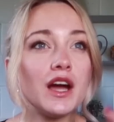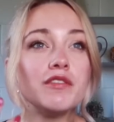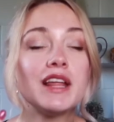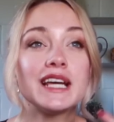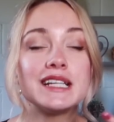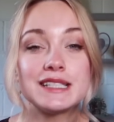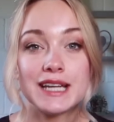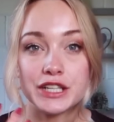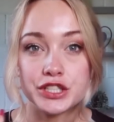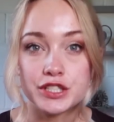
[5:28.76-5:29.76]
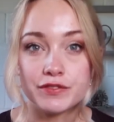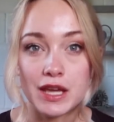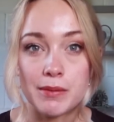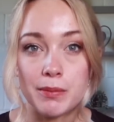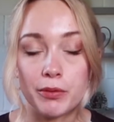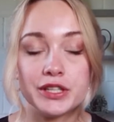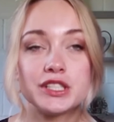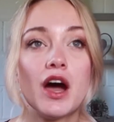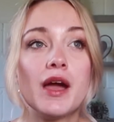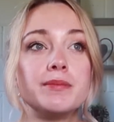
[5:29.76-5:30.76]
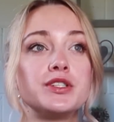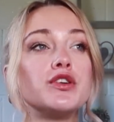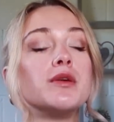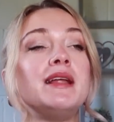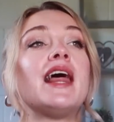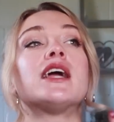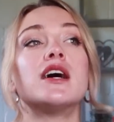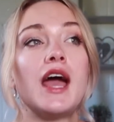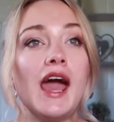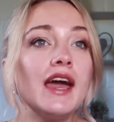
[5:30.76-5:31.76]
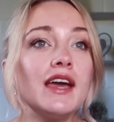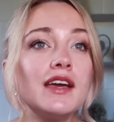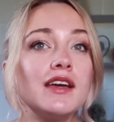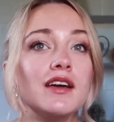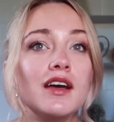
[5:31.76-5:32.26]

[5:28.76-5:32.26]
kind of like extensions of the Kibbe body type. So you could be like I